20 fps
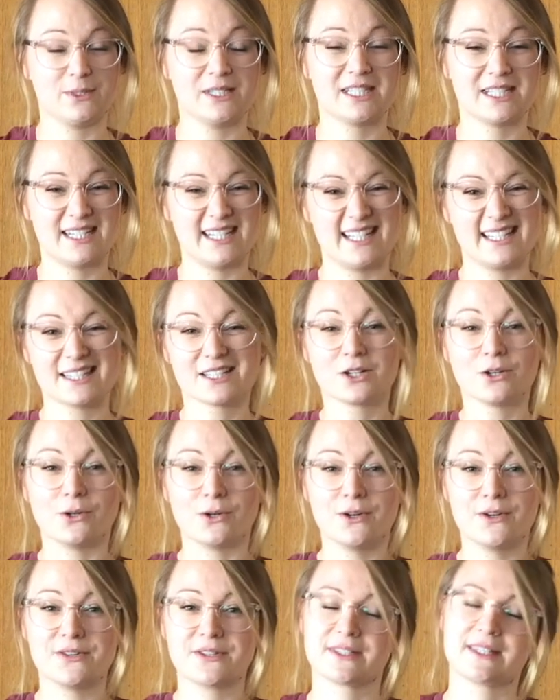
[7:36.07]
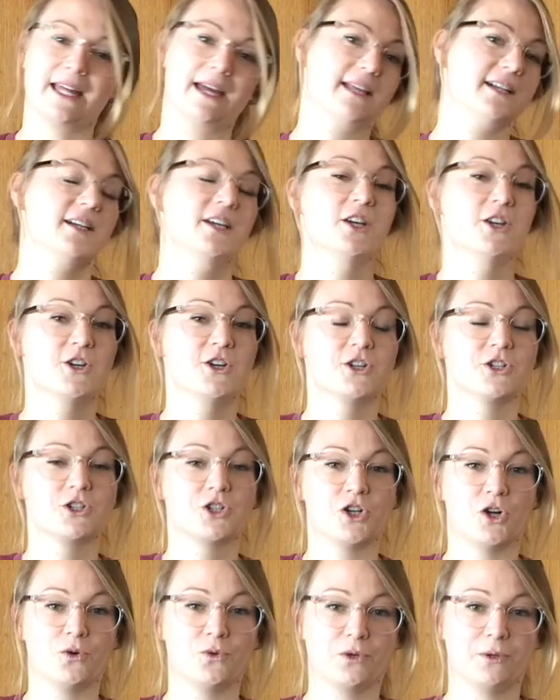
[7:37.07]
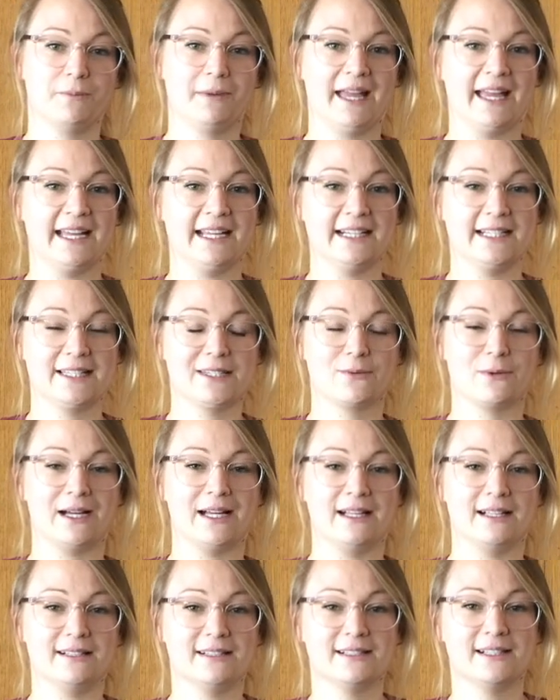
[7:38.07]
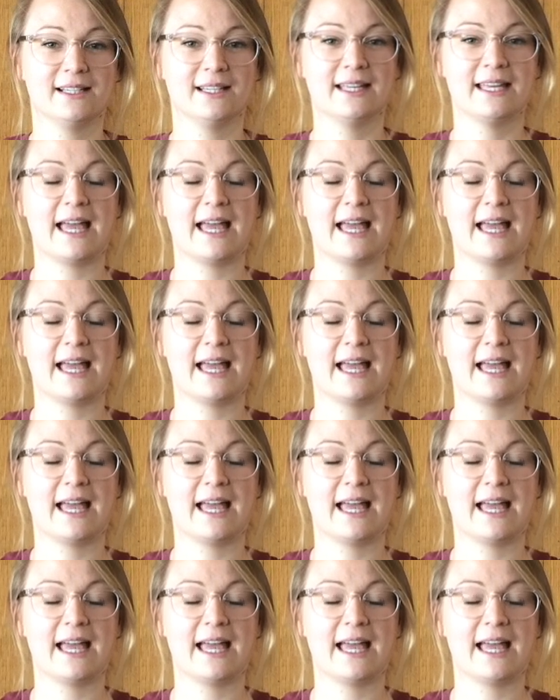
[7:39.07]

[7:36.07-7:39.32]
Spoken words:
which does cause that shoulder pain as well.